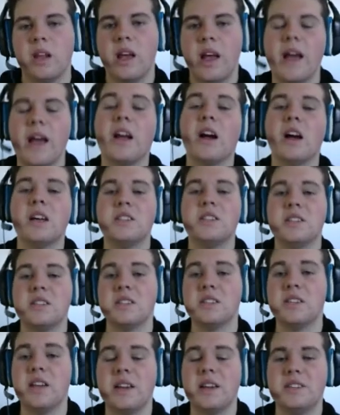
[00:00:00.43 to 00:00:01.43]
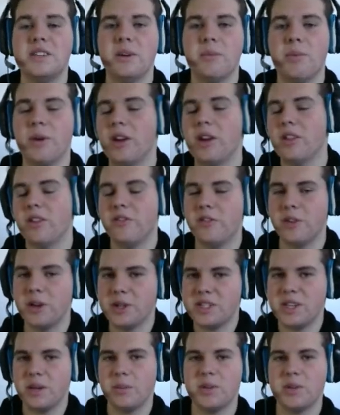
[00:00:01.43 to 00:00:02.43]
Hey guys, this is Nase here, bringing you the
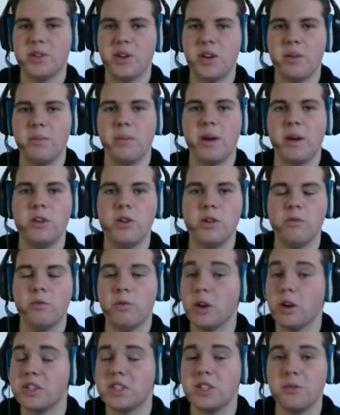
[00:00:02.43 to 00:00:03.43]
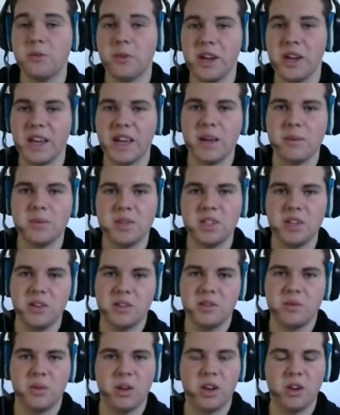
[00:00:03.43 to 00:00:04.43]
first episode in my new roster recap
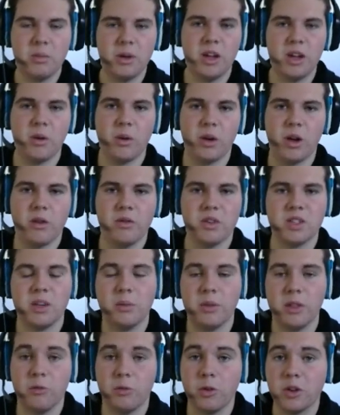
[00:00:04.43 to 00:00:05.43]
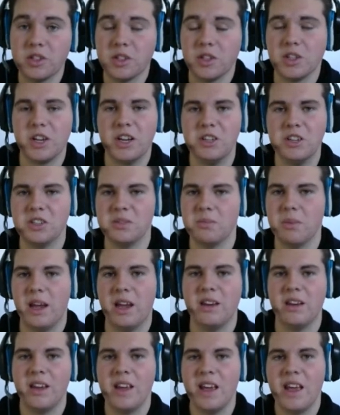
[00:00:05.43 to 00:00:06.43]
series. We're going to be going over some of the roster changes
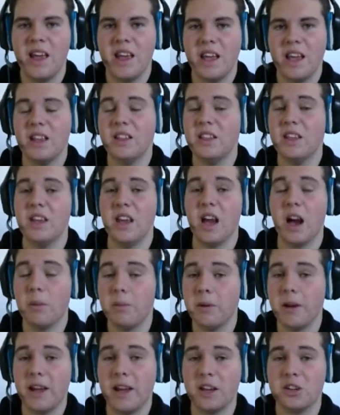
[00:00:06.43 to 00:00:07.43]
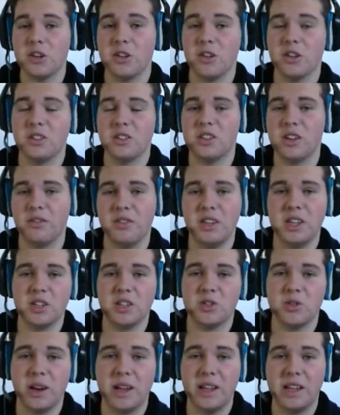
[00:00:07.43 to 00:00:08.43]
made in the upper echelons of the
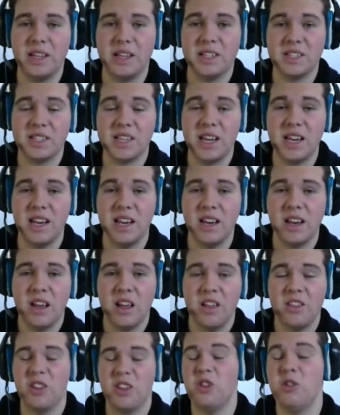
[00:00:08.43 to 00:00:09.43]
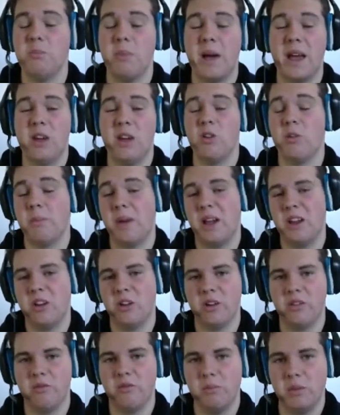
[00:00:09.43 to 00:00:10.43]
Australian scene that you may or may
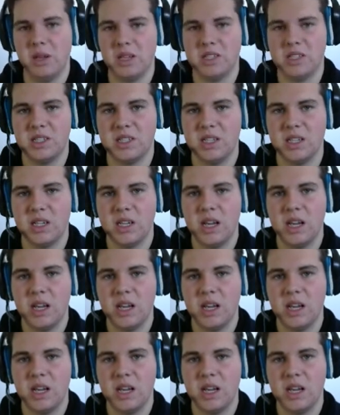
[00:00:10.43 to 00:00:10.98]
not have missed.